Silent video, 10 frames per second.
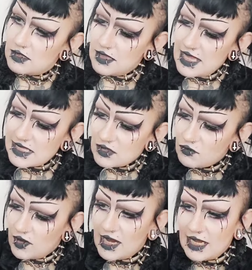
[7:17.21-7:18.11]
These are
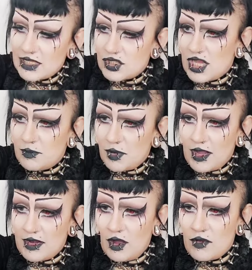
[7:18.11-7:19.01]
really cheap
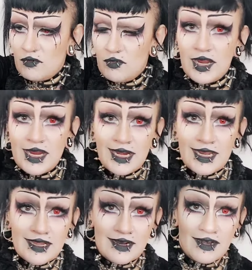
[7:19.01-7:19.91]
and I
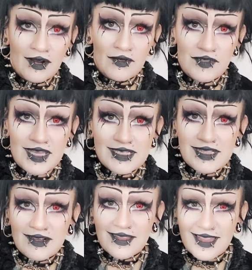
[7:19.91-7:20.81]
really love these.
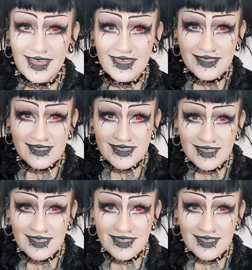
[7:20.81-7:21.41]
Look at this.